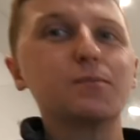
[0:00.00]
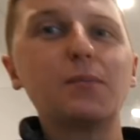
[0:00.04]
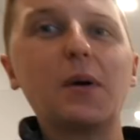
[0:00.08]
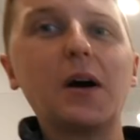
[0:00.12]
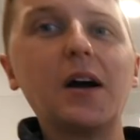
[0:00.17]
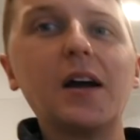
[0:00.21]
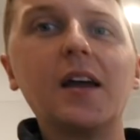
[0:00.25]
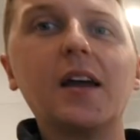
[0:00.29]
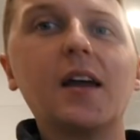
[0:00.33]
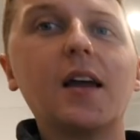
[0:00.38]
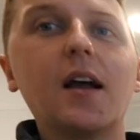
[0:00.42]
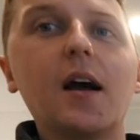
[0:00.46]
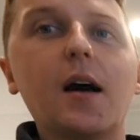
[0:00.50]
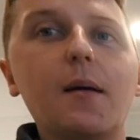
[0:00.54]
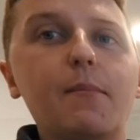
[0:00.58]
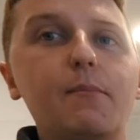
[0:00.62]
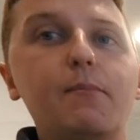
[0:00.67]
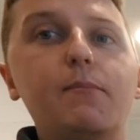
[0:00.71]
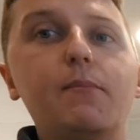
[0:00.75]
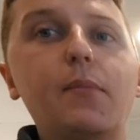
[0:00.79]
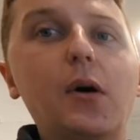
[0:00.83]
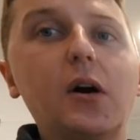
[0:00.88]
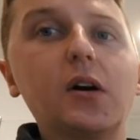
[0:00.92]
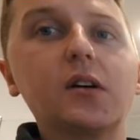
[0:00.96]
buy a
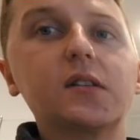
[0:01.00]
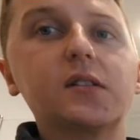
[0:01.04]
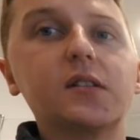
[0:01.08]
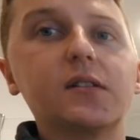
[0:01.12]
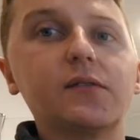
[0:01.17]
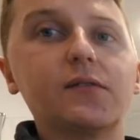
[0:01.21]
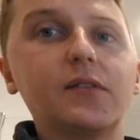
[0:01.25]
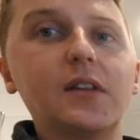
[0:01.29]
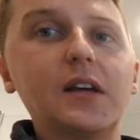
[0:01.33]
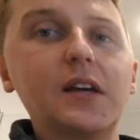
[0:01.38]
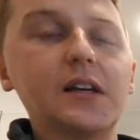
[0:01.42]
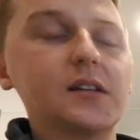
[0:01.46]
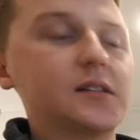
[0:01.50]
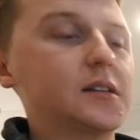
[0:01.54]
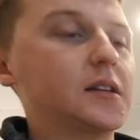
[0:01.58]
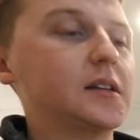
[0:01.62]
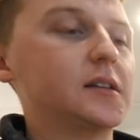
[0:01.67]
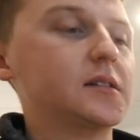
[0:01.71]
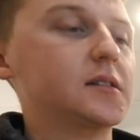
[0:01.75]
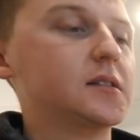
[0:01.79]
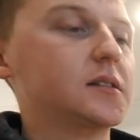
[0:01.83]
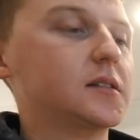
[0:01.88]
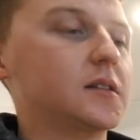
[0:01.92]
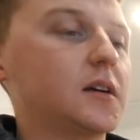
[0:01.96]
box of
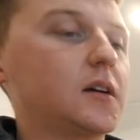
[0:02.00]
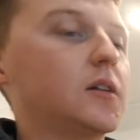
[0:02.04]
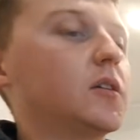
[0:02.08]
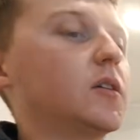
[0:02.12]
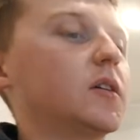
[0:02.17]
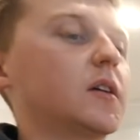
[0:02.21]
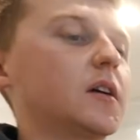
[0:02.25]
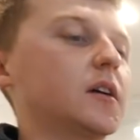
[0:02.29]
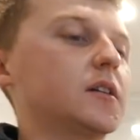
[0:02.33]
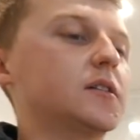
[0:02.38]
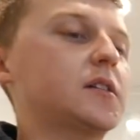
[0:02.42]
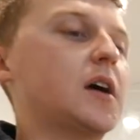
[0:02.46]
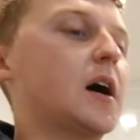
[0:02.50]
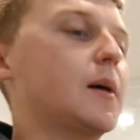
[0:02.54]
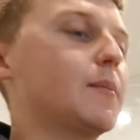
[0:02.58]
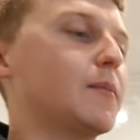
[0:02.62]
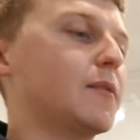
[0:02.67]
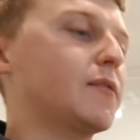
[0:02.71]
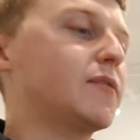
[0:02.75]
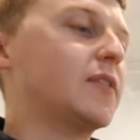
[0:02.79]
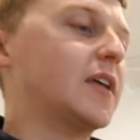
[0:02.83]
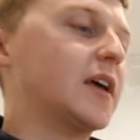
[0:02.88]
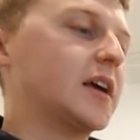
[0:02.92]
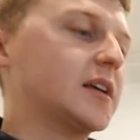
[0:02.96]
this or a tub
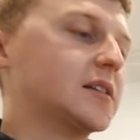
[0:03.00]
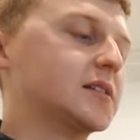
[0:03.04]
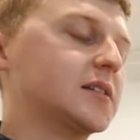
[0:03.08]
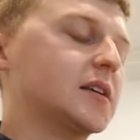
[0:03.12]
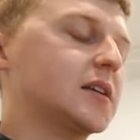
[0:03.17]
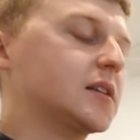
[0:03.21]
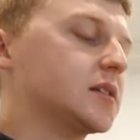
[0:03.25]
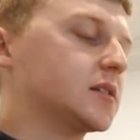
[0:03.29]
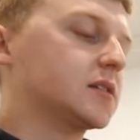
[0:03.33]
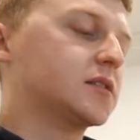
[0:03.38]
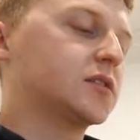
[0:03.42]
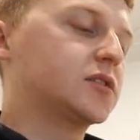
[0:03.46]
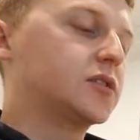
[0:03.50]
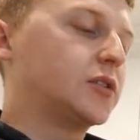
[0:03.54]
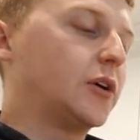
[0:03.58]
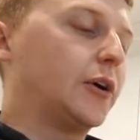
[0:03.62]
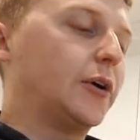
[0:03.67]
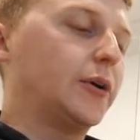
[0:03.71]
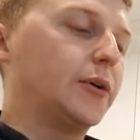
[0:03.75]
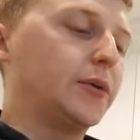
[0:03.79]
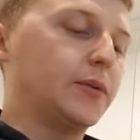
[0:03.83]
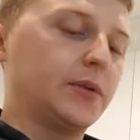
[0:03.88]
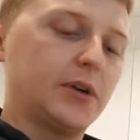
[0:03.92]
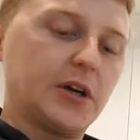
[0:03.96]
of this. It's
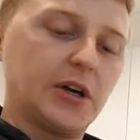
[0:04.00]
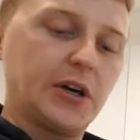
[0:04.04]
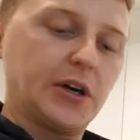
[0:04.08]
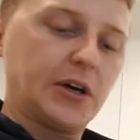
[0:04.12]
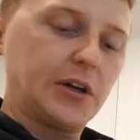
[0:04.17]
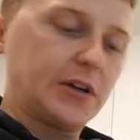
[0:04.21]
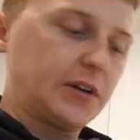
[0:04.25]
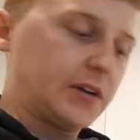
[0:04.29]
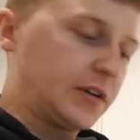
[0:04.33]
so good.